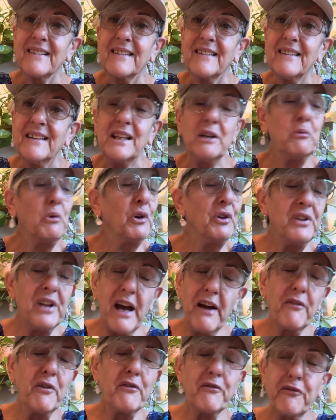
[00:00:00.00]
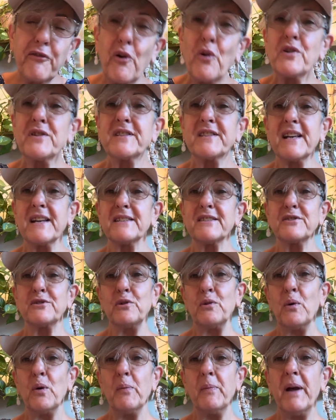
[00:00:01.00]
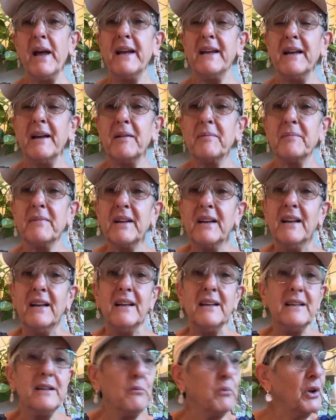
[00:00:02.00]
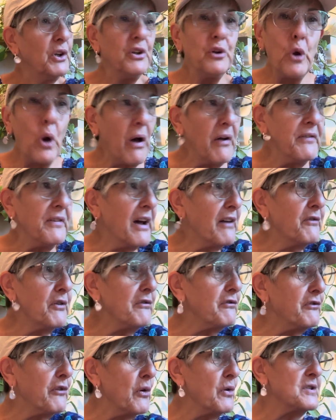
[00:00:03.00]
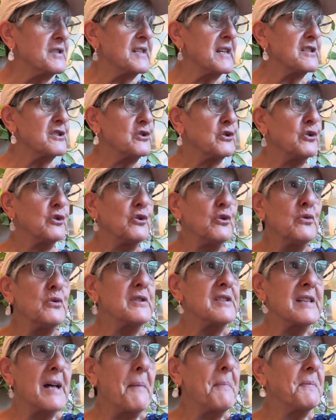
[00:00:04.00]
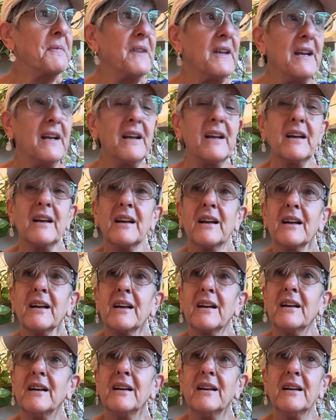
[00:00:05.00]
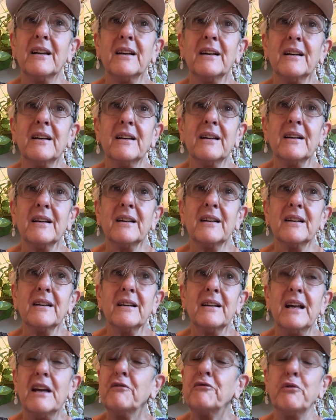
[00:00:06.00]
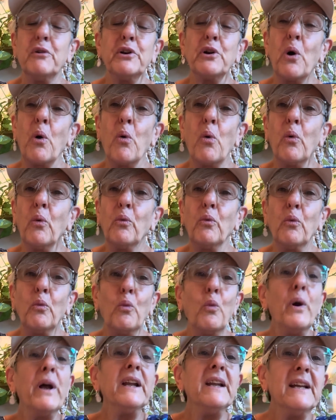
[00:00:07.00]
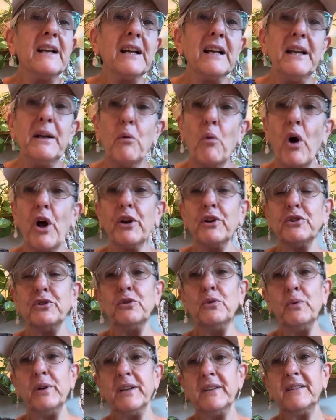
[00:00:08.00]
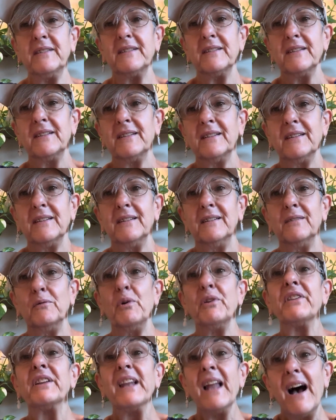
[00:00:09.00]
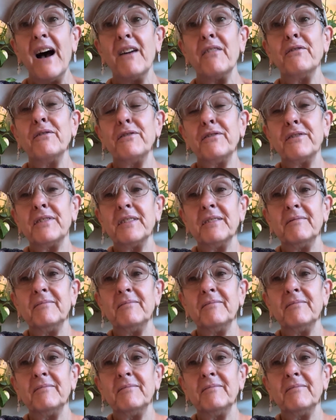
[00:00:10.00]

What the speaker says: He will never force us to obey him. He will never force us to do something if we don't willingly want to do it with love.